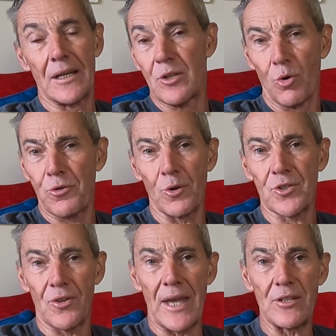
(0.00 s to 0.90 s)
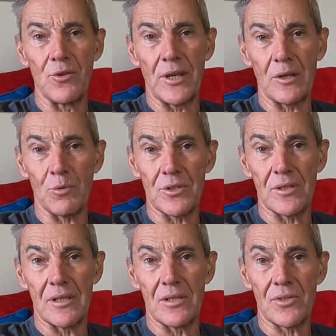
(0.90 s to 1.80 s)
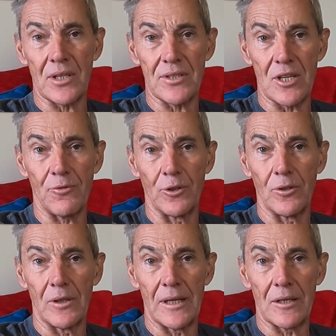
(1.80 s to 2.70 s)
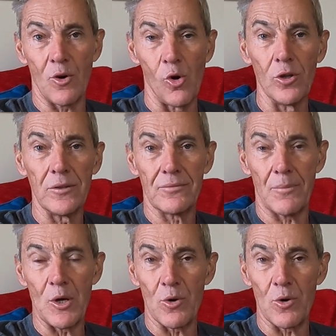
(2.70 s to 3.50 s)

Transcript: Your thoughts on that? Do you think it was a successful call from the